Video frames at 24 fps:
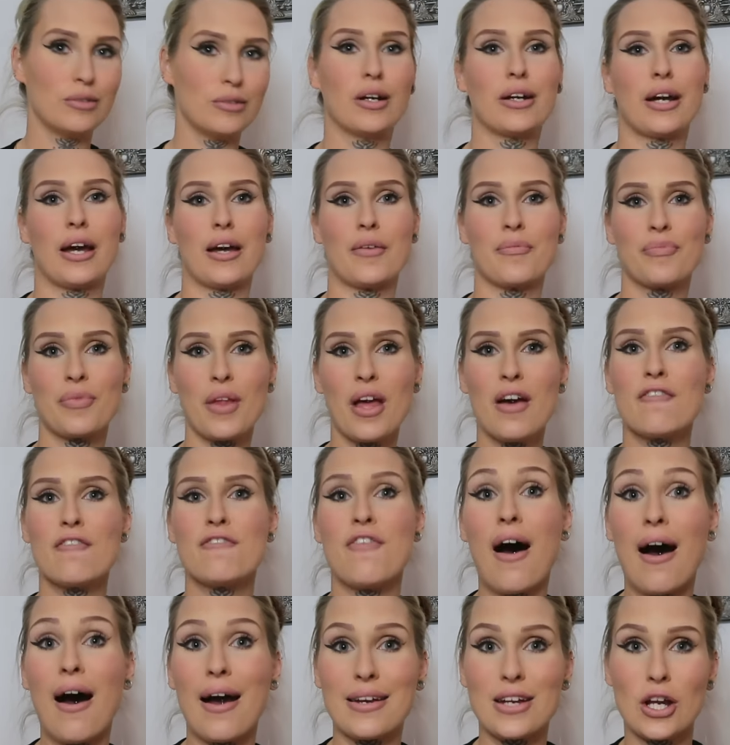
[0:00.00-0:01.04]
Okay,
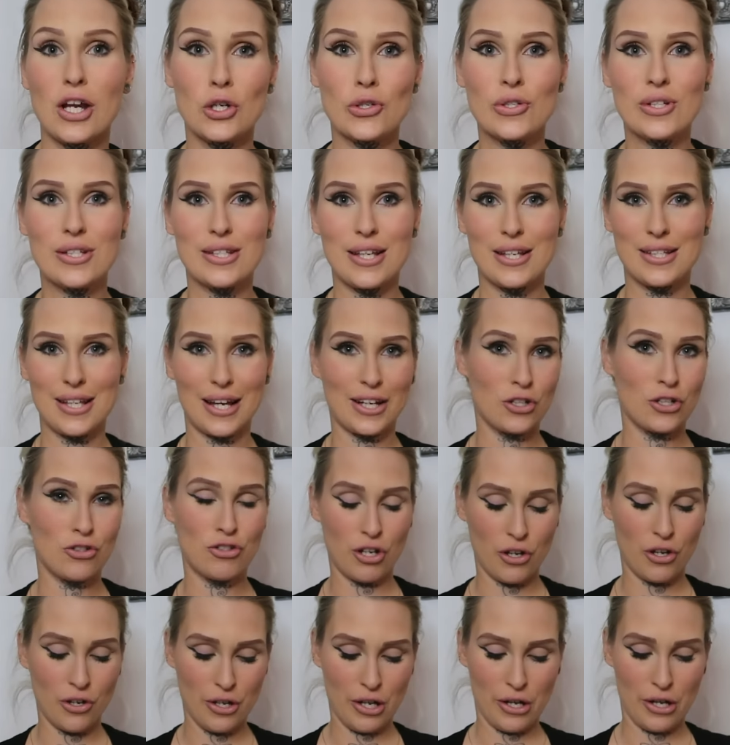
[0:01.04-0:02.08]
fine. Luke says I can
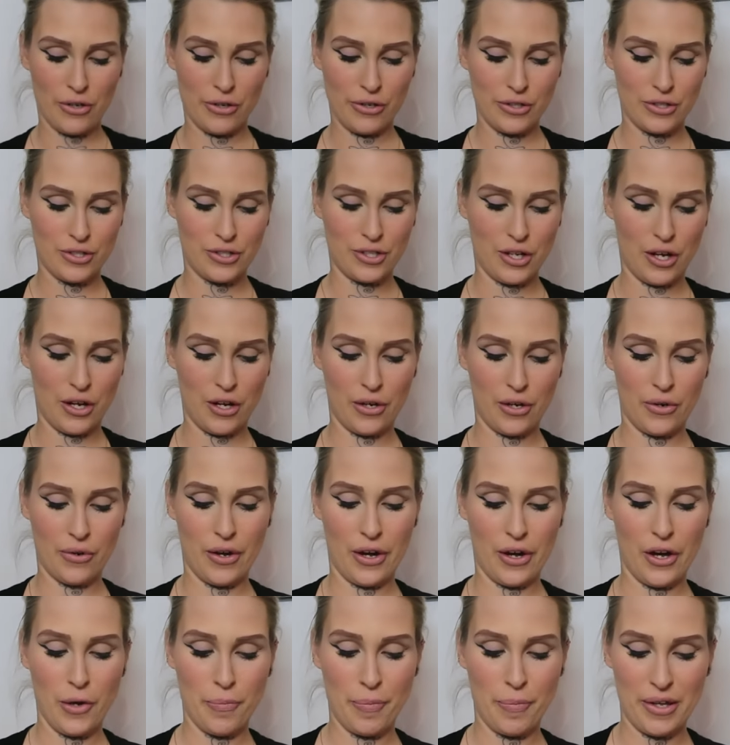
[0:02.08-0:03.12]
show you, so
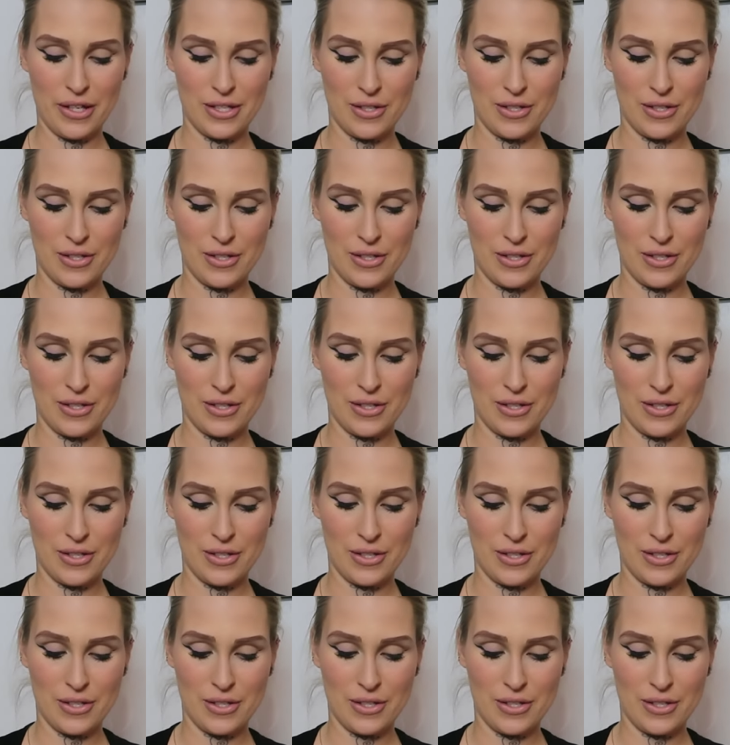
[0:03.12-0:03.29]
I hope it